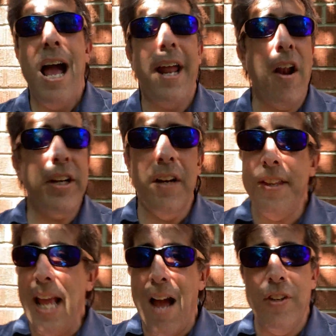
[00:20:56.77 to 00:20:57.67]
And I don't care
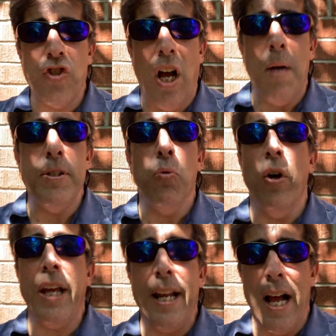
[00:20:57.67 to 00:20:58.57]
that you have a job and you
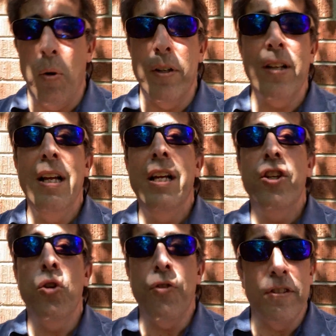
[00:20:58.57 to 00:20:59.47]
work 8 hours.
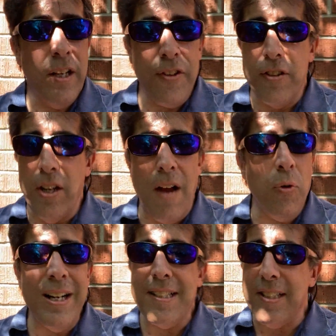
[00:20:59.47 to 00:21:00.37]

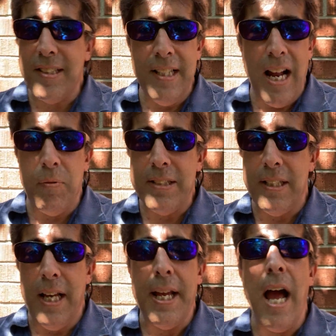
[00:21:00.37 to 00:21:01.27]
Everyone gets 16 hours a day.